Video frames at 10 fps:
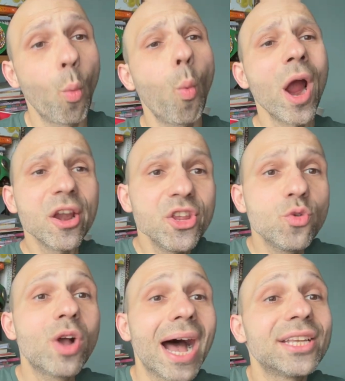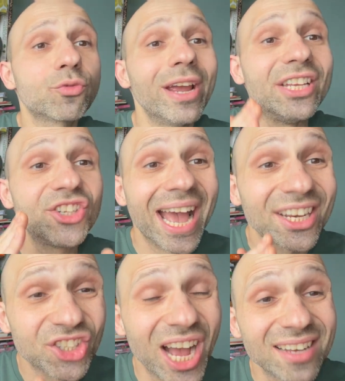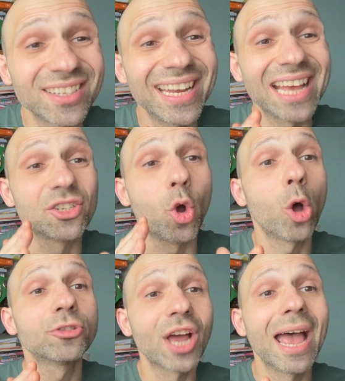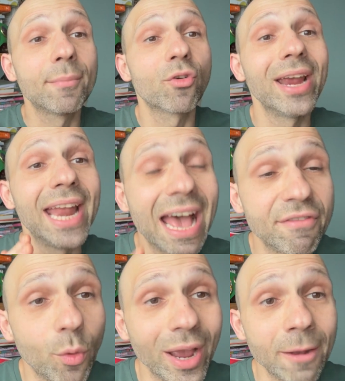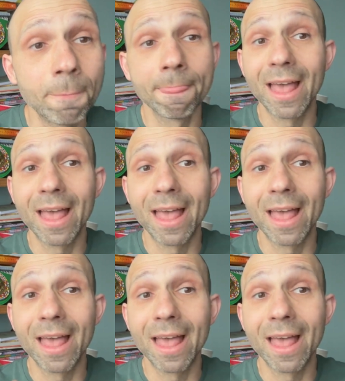where do you guys rate Jack Johnson as an all-time great heavyweight?